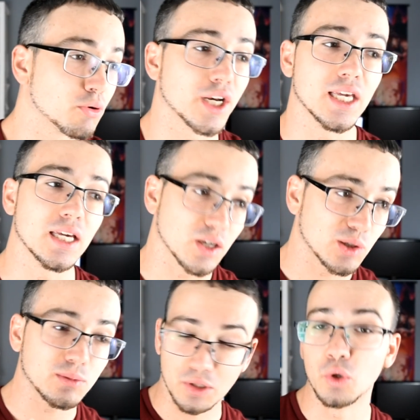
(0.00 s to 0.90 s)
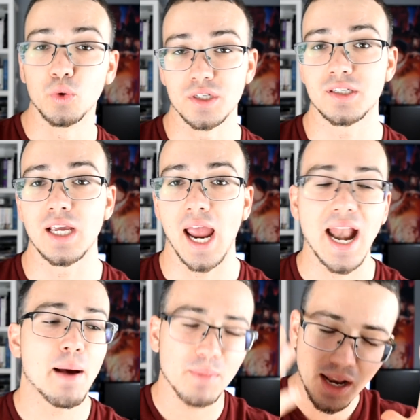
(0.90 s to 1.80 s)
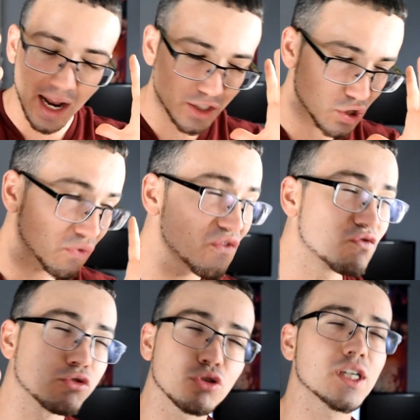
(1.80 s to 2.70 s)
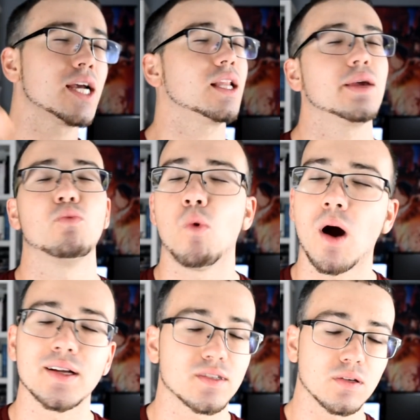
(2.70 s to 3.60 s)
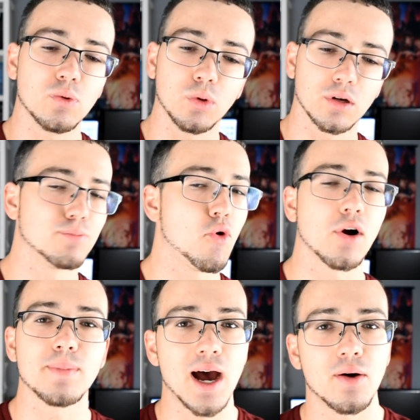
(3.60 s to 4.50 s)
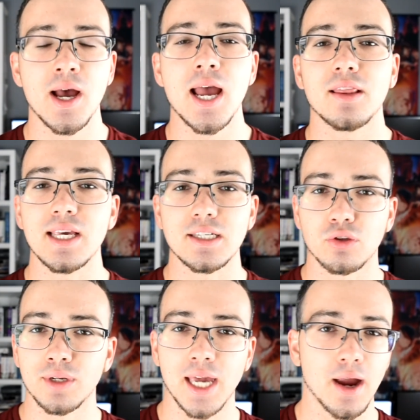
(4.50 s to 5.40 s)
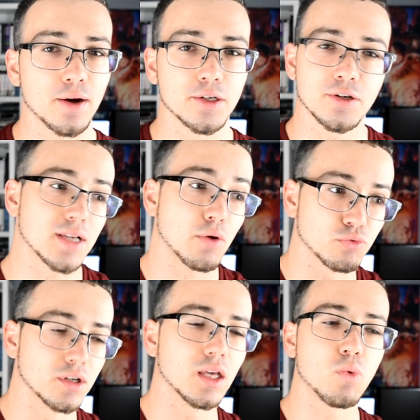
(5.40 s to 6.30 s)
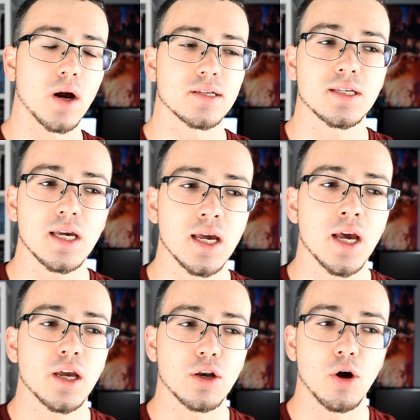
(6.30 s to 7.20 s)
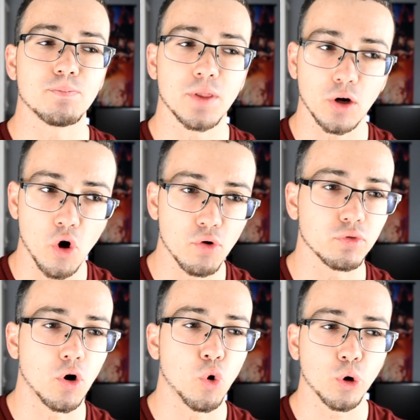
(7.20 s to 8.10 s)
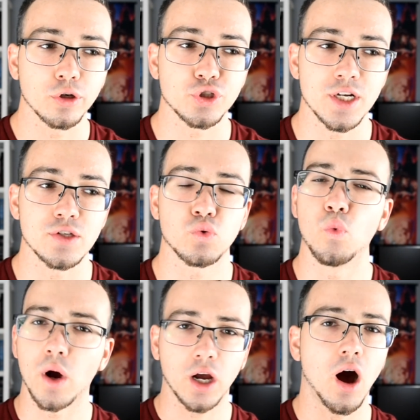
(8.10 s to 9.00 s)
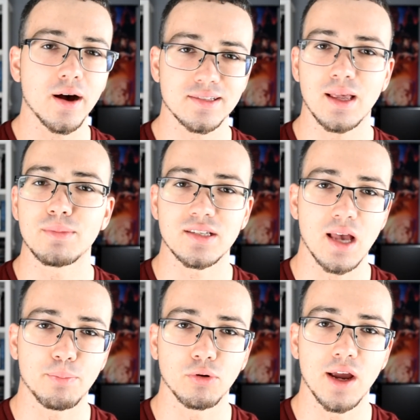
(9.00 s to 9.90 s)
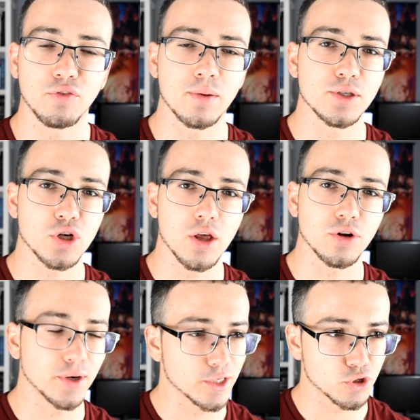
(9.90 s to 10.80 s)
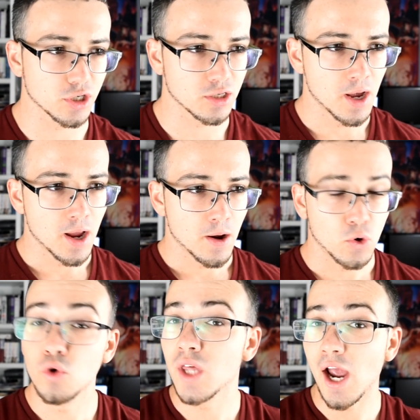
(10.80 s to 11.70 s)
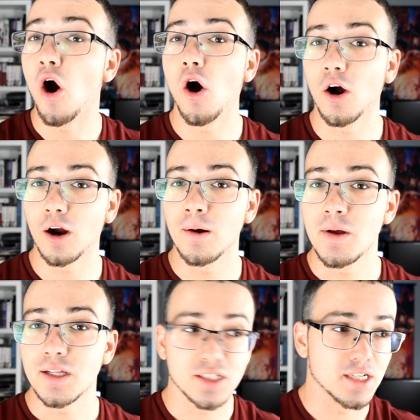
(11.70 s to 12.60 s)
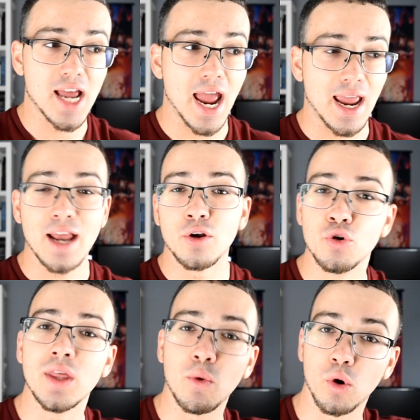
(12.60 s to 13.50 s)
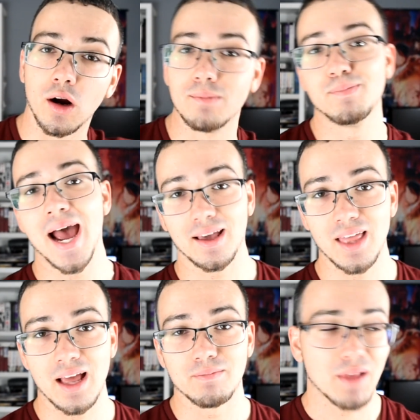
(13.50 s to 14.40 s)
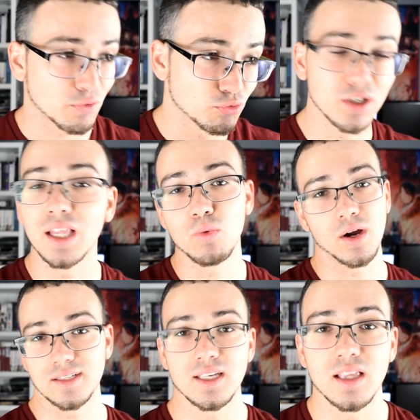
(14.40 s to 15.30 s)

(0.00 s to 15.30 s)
pretty cool to see. And I'm and I just really want to learn more about these three characters. I really want to see, you know, their overall origins, what caused them to separate from each other, and just who they are today and who they were back then. I really want to see